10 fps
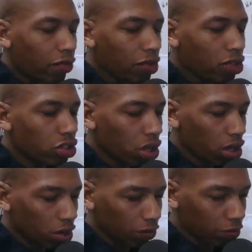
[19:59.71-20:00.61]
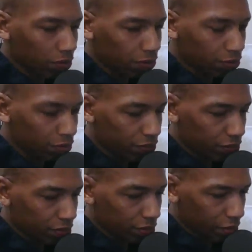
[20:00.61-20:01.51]
Reserve,
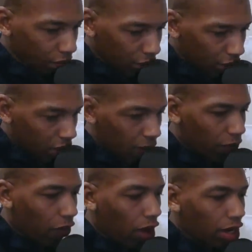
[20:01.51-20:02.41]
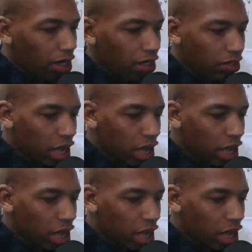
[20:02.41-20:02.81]
with all of this